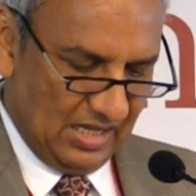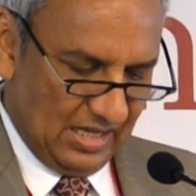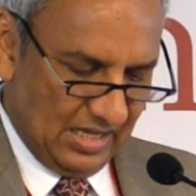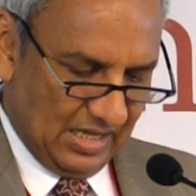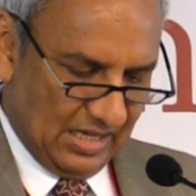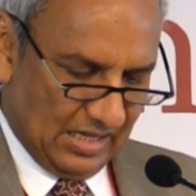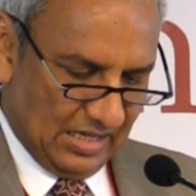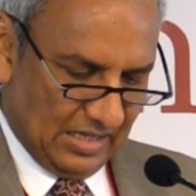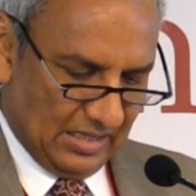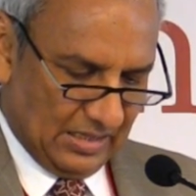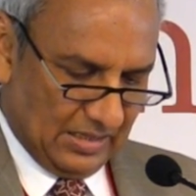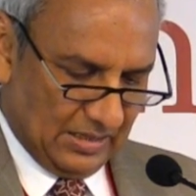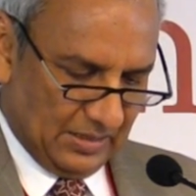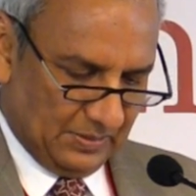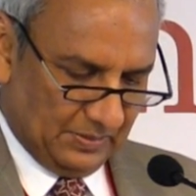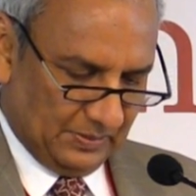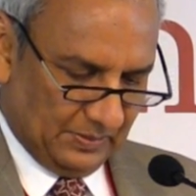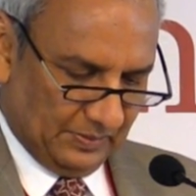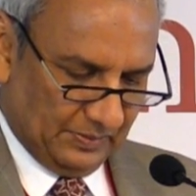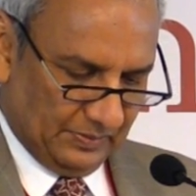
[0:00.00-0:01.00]

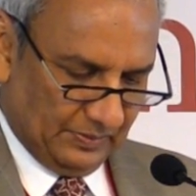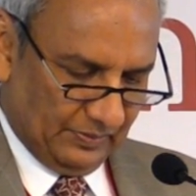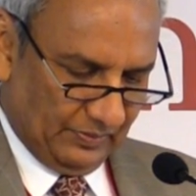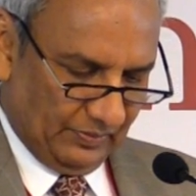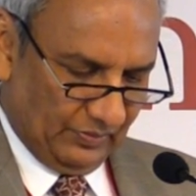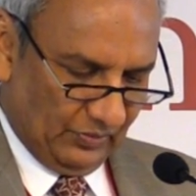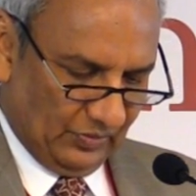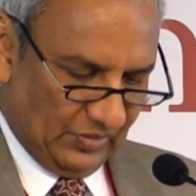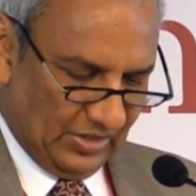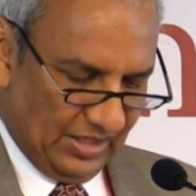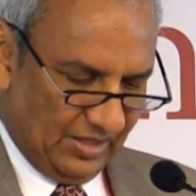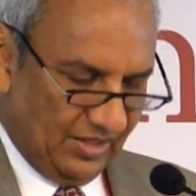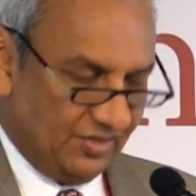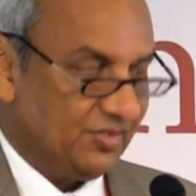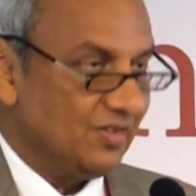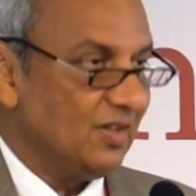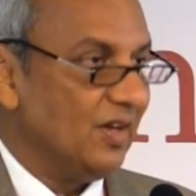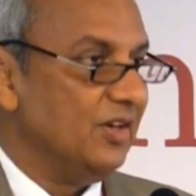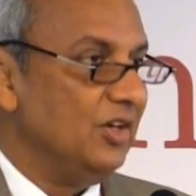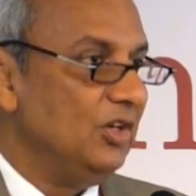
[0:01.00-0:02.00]
There
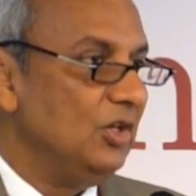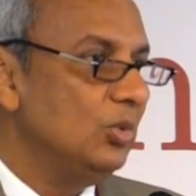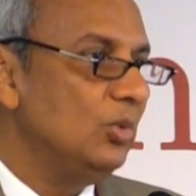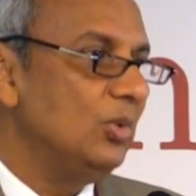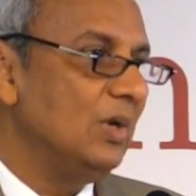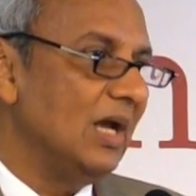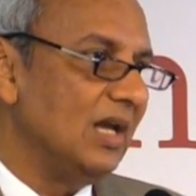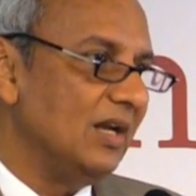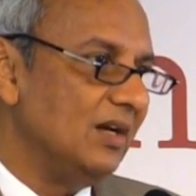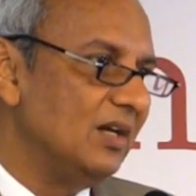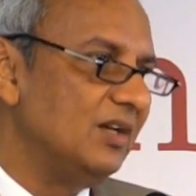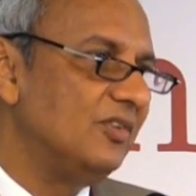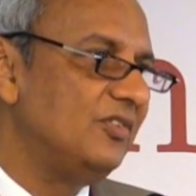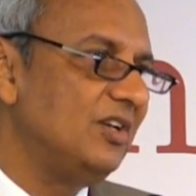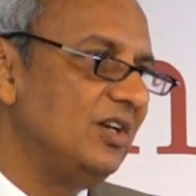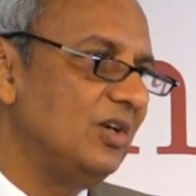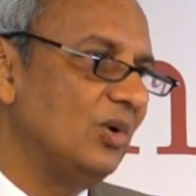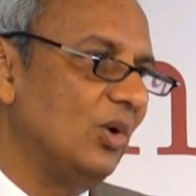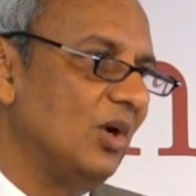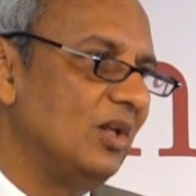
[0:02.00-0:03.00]
is a new
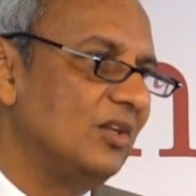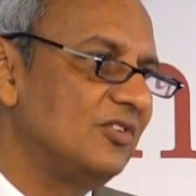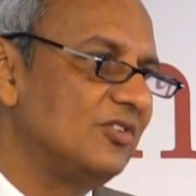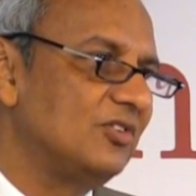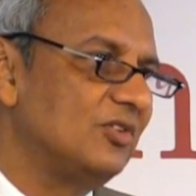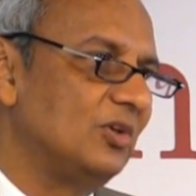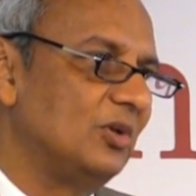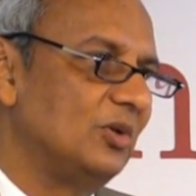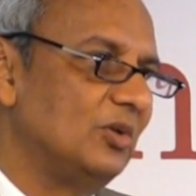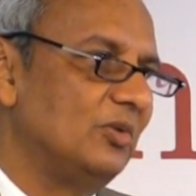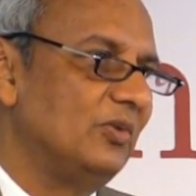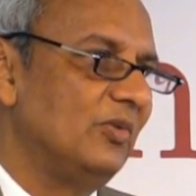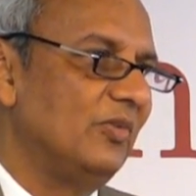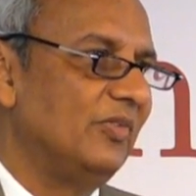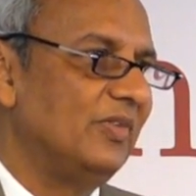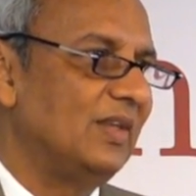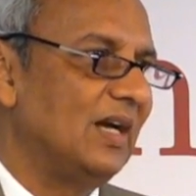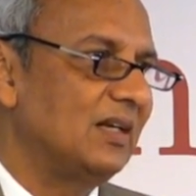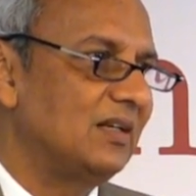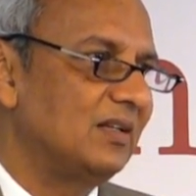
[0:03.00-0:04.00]
energy also
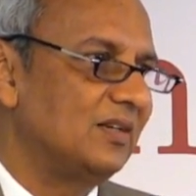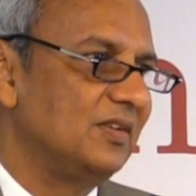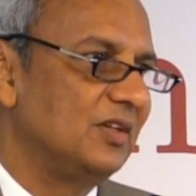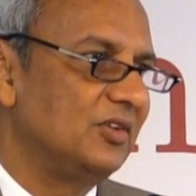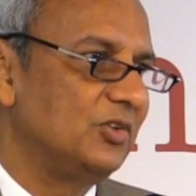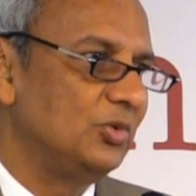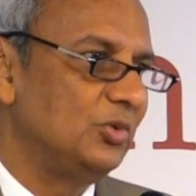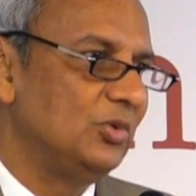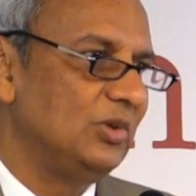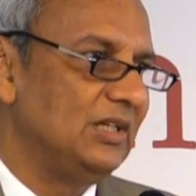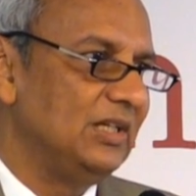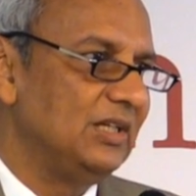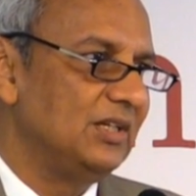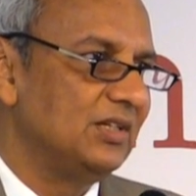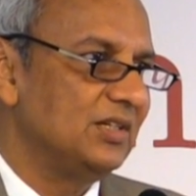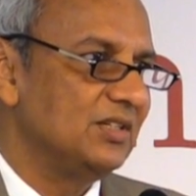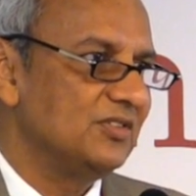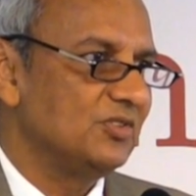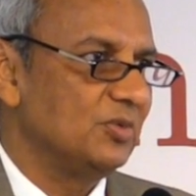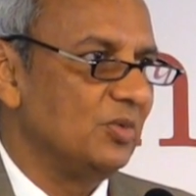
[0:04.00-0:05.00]
that the two
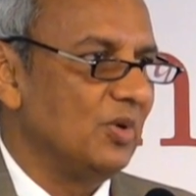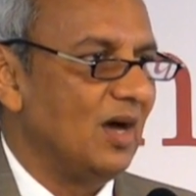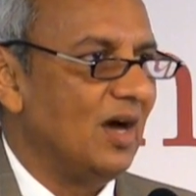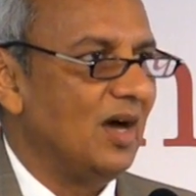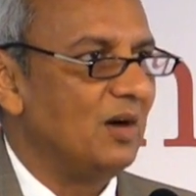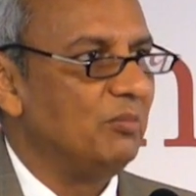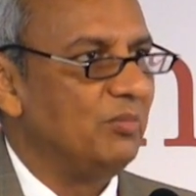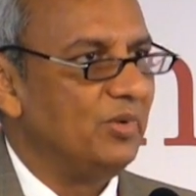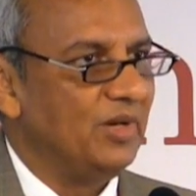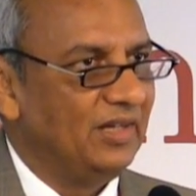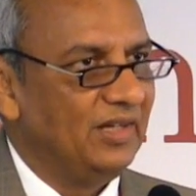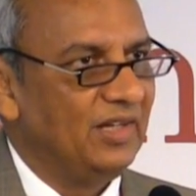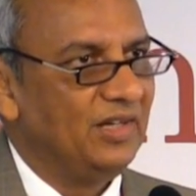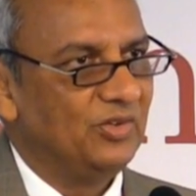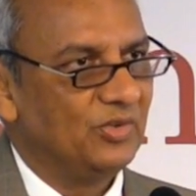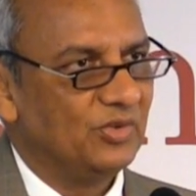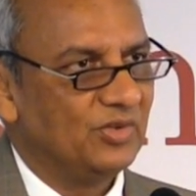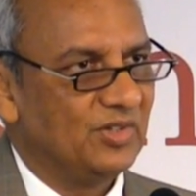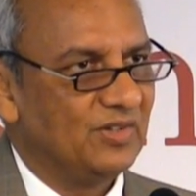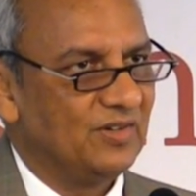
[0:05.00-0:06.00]
leaders are bringing
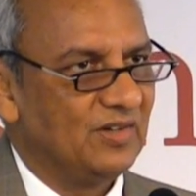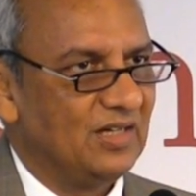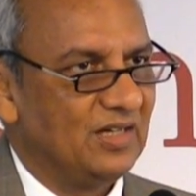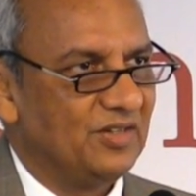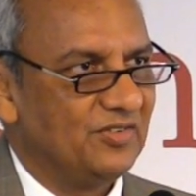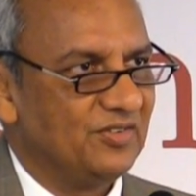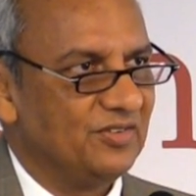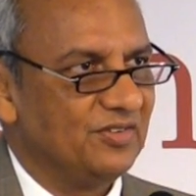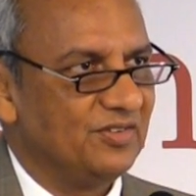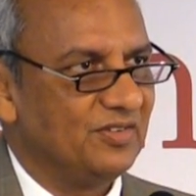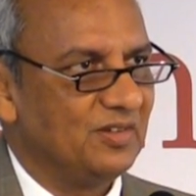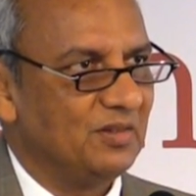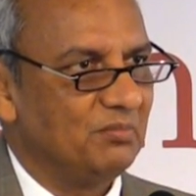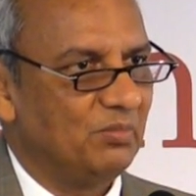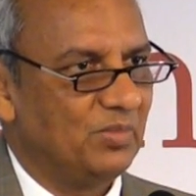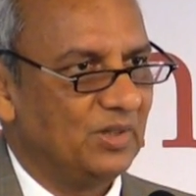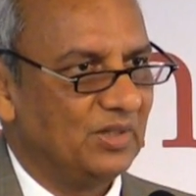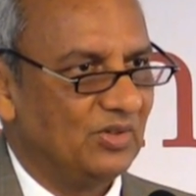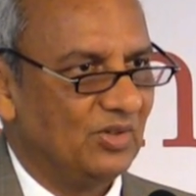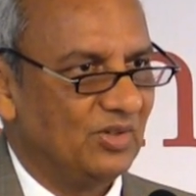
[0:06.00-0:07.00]
to the
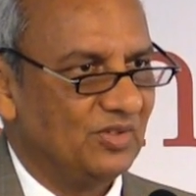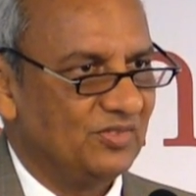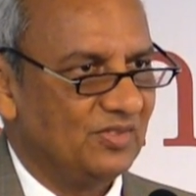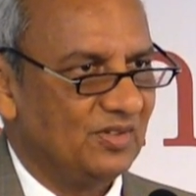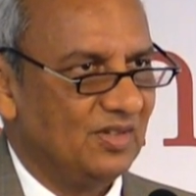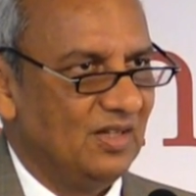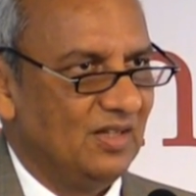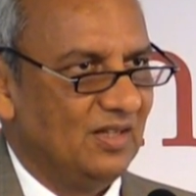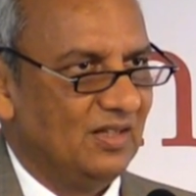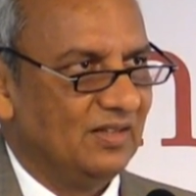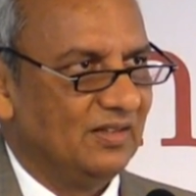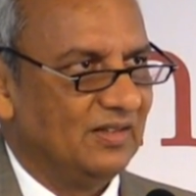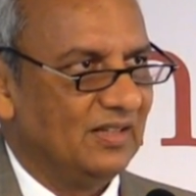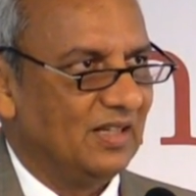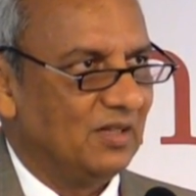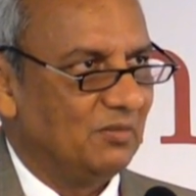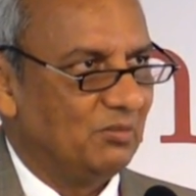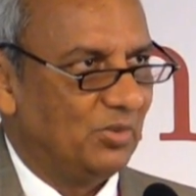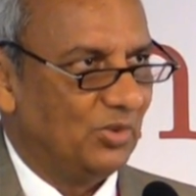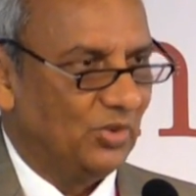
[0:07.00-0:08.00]
relationship, because they
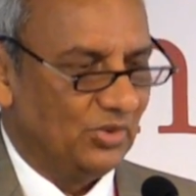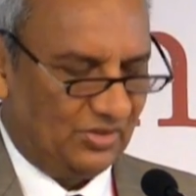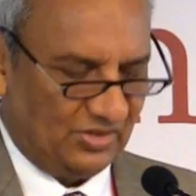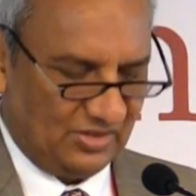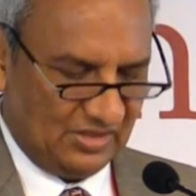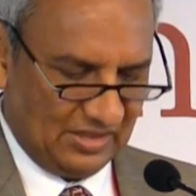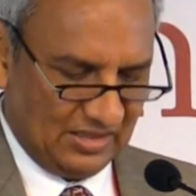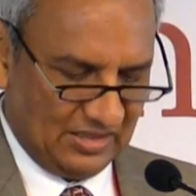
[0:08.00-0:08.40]
are both